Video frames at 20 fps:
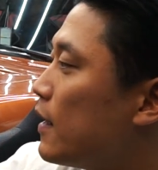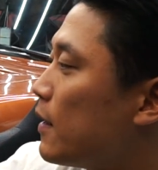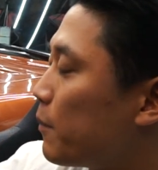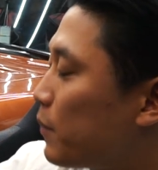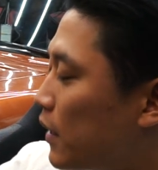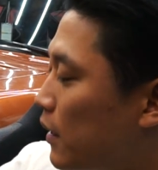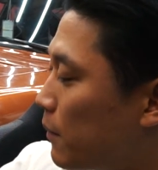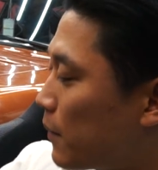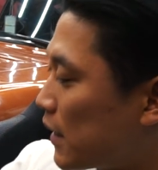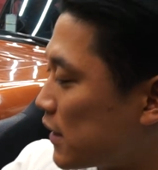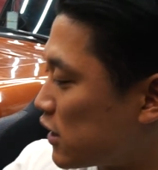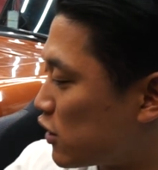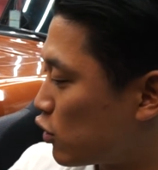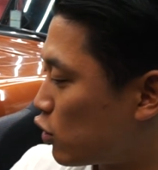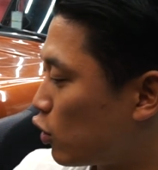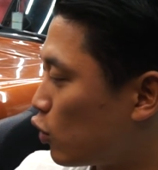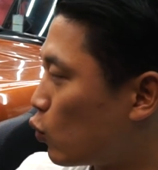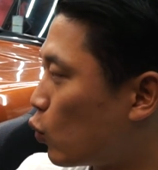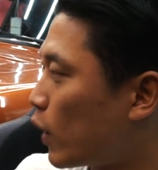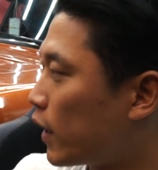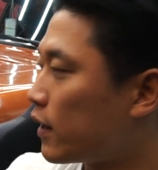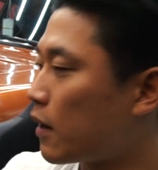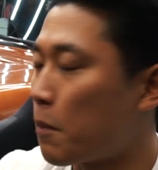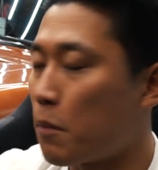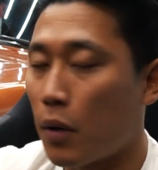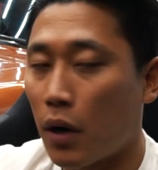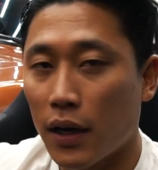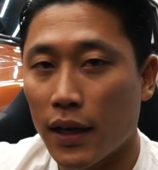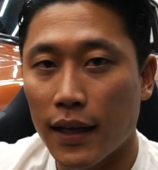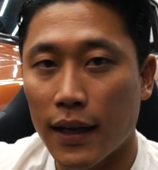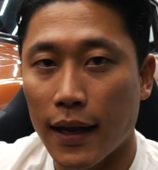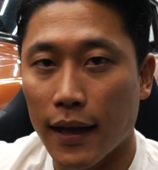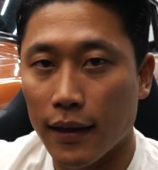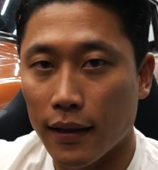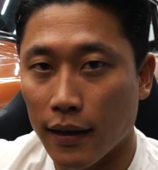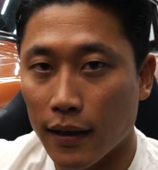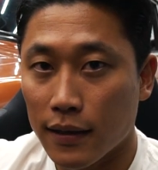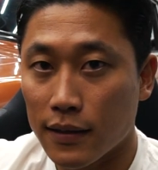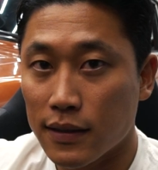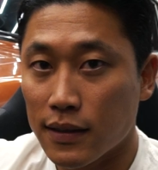pretty much to where the body line
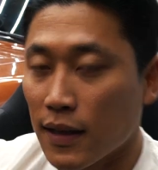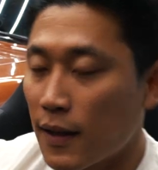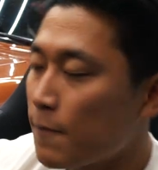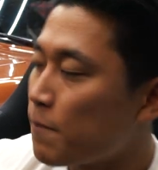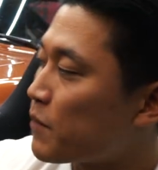is